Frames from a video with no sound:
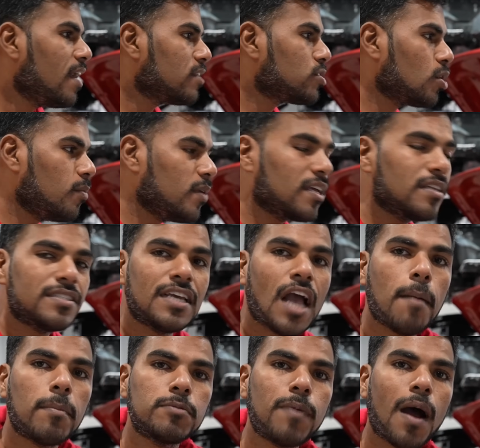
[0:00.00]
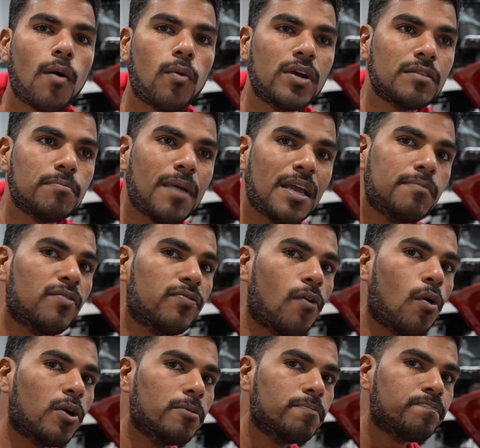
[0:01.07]
so we can see how much power it made
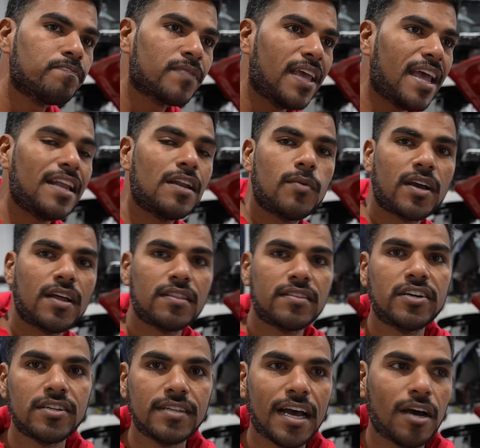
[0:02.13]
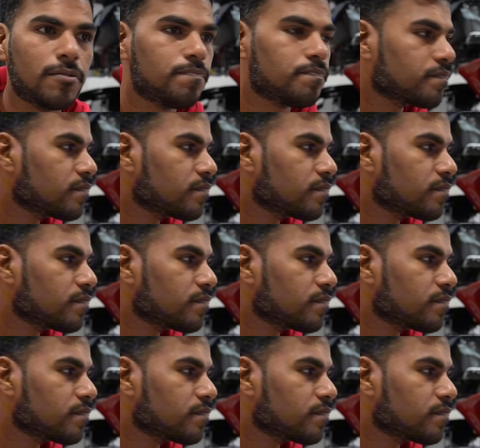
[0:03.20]
before, and then we're going to tear it down.